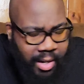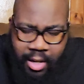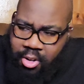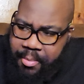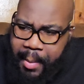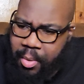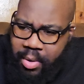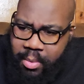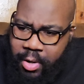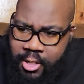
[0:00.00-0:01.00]
I don't remember
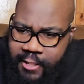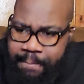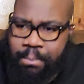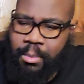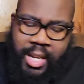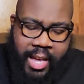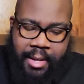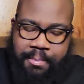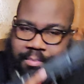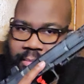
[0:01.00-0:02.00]
what it was. But yeah,
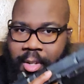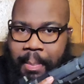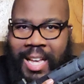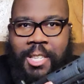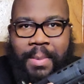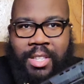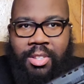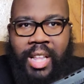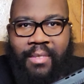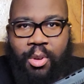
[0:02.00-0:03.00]
best
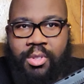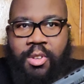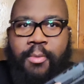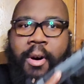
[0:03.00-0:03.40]
pistol I've owned so